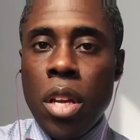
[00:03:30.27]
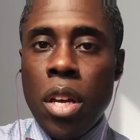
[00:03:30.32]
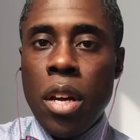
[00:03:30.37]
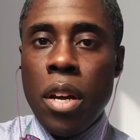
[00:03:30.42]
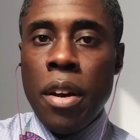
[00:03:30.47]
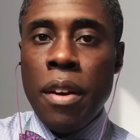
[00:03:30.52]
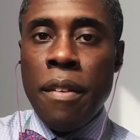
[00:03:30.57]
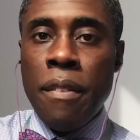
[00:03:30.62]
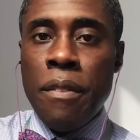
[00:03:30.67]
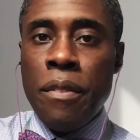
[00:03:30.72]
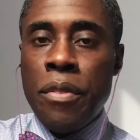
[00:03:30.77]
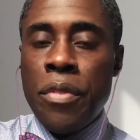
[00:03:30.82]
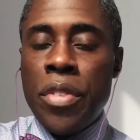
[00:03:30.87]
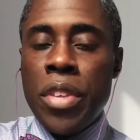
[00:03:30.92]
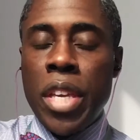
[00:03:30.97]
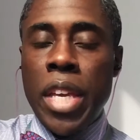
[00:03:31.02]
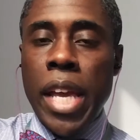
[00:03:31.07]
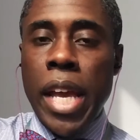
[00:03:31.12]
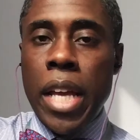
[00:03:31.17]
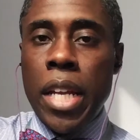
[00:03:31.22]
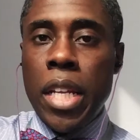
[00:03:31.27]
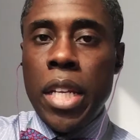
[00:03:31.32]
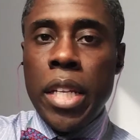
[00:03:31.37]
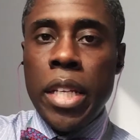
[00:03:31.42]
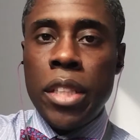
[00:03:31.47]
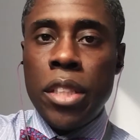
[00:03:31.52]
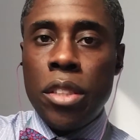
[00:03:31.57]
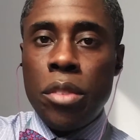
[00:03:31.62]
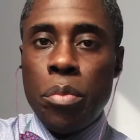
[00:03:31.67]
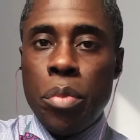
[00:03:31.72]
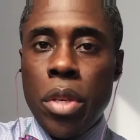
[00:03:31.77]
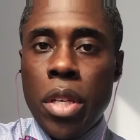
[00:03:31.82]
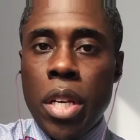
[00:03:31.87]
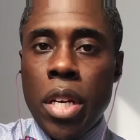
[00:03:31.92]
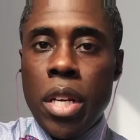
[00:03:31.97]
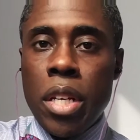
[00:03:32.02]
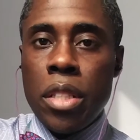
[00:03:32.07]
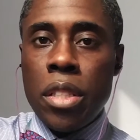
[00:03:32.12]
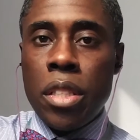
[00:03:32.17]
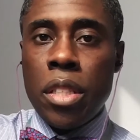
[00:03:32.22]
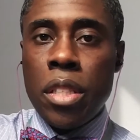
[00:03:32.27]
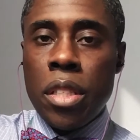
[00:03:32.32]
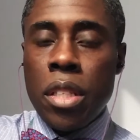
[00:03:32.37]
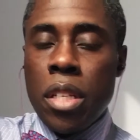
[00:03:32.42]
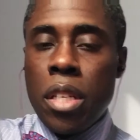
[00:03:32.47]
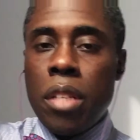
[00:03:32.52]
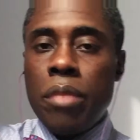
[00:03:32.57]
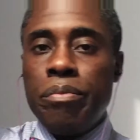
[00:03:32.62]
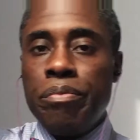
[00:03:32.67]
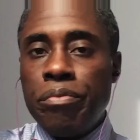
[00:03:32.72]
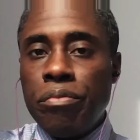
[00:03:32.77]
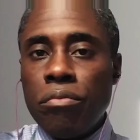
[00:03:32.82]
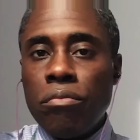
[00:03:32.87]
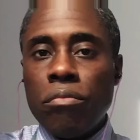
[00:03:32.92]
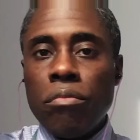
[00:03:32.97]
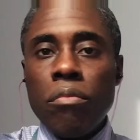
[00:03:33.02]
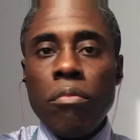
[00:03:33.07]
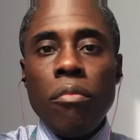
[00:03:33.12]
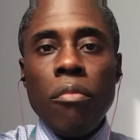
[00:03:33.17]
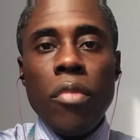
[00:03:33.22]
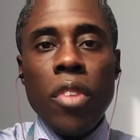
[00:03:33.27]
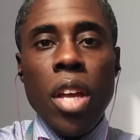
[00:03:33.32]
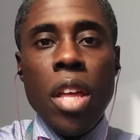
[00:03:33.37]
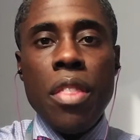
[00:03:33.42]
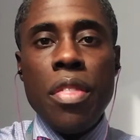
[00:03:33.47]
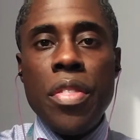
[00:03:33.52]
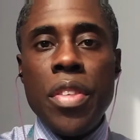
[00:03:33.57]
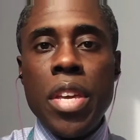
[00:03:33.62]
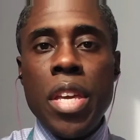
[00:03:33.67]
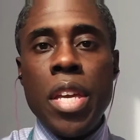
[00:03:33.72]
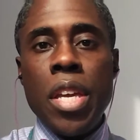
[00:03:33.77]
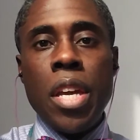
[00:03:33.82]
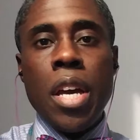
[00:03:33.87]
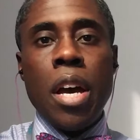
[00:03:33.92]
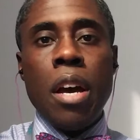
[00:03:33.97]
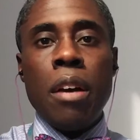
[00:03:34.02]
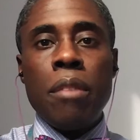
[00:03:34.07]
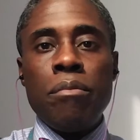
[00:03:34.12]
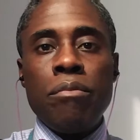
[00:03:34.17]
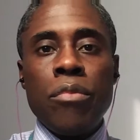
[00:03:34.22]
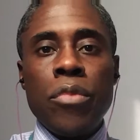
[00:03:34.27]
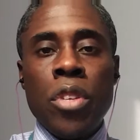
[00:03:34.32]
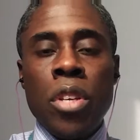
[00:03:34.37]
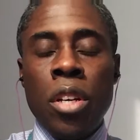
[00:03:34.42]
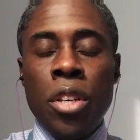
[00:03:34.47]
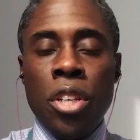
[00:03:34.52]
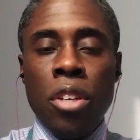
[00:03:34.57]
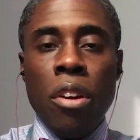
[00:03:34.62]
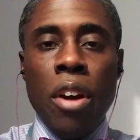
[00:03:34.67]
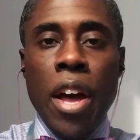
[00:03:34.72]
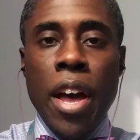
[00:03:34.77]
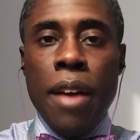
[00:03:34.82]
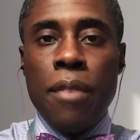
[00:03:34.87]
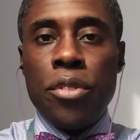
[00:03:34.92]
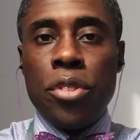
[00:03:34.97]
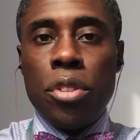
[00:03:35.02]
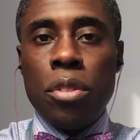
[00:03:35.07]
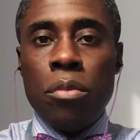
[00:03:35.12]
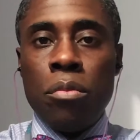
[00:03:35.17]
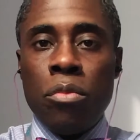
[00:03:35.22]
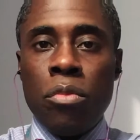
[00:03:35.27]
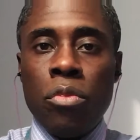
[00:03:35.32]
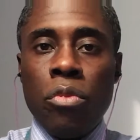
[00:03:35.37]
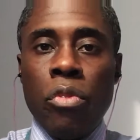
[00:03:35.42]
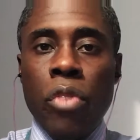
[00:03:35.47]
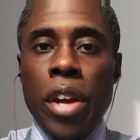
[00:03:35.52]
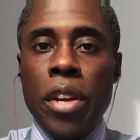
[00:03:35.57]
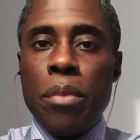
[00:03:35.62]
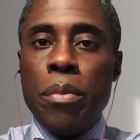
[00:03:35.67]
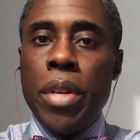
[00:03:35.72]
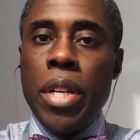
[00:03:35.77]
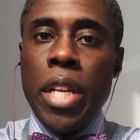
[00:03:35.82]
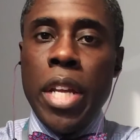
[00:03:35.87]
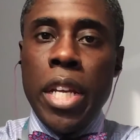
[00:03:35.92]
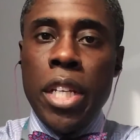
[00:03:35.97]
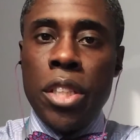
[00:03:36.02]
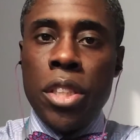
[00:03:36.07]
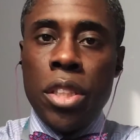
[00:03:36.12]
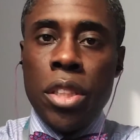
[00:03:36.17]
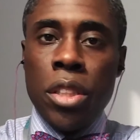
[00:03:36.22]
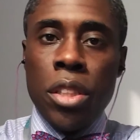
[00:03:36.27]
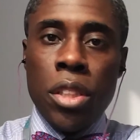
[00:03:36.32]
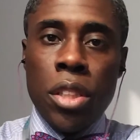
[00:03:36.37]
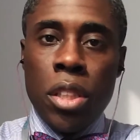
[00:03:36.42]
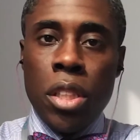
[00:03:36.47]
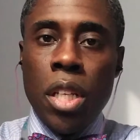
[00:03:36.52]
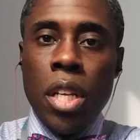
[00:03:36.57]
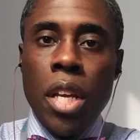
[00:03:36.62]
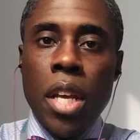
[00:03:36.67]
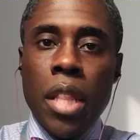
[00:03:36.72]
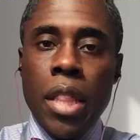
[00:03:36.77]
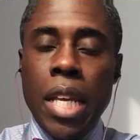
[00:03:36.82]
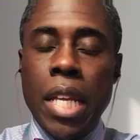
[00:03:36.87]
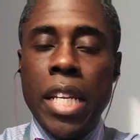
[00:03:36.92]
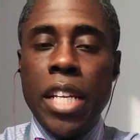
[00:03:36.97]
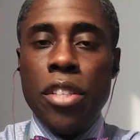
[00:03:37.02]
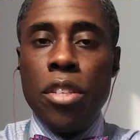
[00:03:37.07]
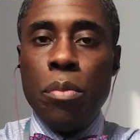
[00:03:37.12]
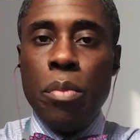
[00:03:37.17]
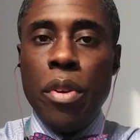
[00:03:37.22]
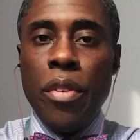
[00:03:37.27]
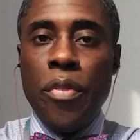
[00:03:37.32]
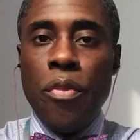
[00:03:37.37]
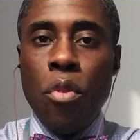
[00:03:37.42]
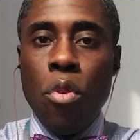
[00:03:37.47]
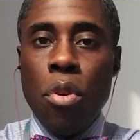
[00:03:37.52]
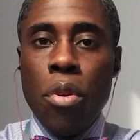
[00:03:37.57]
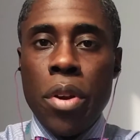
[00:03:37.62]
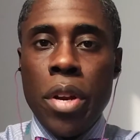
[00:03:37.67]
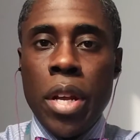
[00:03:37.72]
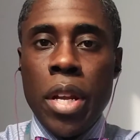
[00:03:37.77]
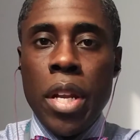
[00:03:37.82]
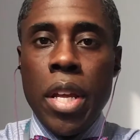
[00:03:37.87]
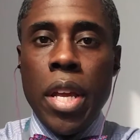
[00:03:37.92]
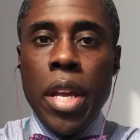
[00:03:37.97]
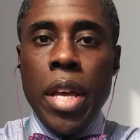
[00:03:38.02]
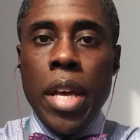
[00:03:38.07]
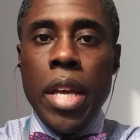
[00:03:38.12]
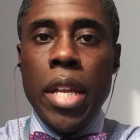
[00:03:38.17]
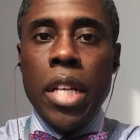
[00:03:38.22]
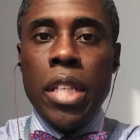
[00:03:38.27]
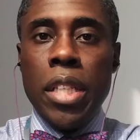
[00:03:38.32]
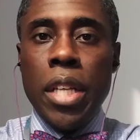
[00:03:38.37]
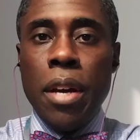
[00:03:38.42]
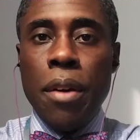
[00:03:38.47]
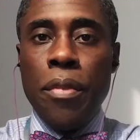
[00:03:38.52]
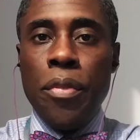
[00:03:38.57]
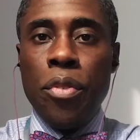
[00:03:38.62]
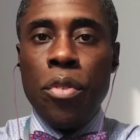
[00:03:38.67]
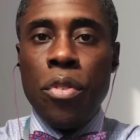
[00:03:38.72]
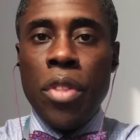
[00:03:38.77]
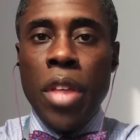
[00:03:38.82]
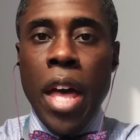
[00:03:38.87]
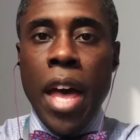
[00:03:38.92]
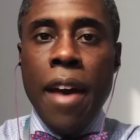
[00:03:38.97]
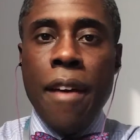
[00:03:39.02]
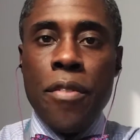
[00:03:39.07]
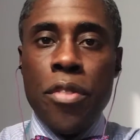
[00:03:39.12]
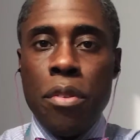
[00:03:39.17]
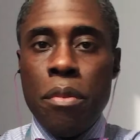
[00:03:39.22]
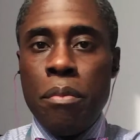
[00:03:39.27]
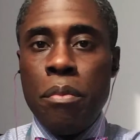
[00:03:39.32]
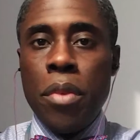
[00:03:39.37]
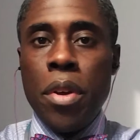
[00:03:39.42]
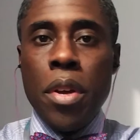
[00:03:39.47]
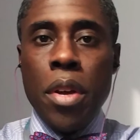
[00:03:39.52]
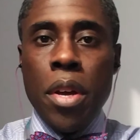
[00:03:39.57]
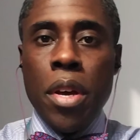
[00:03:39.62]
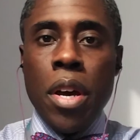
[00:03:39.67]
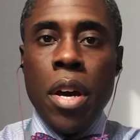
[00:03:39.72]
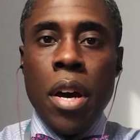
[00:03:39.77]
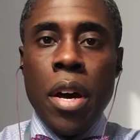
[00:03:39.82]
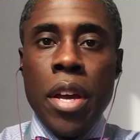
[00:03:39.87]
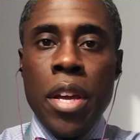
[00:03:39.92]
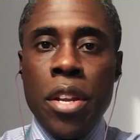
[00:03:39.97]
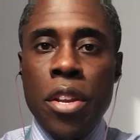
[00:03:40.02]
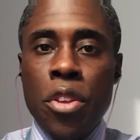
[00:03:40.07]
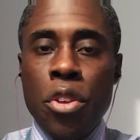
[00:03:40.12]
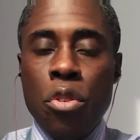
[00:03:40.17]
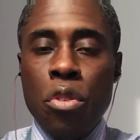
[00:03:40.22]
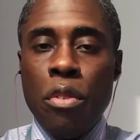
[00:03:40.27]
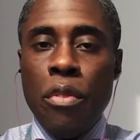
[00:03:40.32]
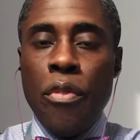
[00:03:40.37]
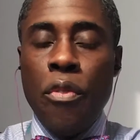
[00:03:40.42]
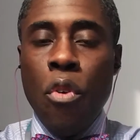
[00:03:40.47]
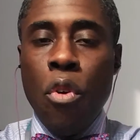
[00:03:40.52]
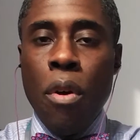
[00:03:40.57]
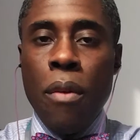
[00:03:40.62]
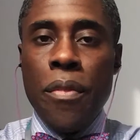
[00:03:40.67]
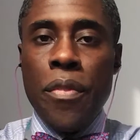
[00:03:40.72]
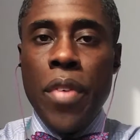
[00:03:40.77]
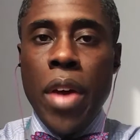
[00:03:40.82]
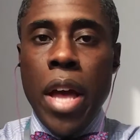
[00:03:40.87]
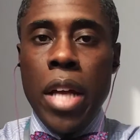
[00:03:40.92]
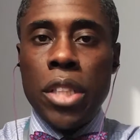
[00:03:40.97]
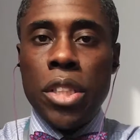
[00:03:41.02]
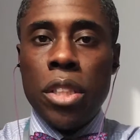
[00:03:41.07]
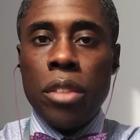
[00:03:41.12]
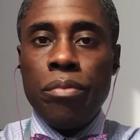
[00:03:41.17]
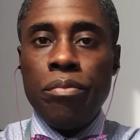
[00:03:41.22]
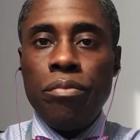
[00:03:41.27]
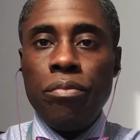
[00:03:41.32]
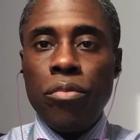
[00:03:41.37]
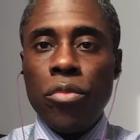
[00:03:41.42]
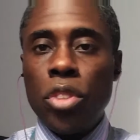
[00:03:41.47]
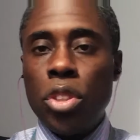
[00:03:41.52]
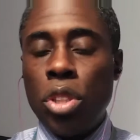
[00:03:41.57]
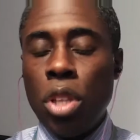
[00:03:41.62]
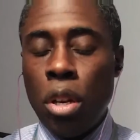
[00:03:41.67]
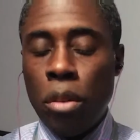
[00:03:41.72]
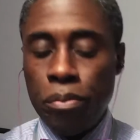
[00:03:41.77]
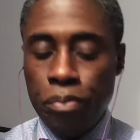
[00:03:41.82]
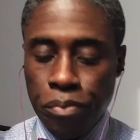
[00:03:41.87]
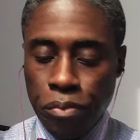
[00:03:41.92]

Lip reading: of the candidates, because you'll have some recommendations that need to be forwarded, and it's helpful to have them in a uniform fashion. So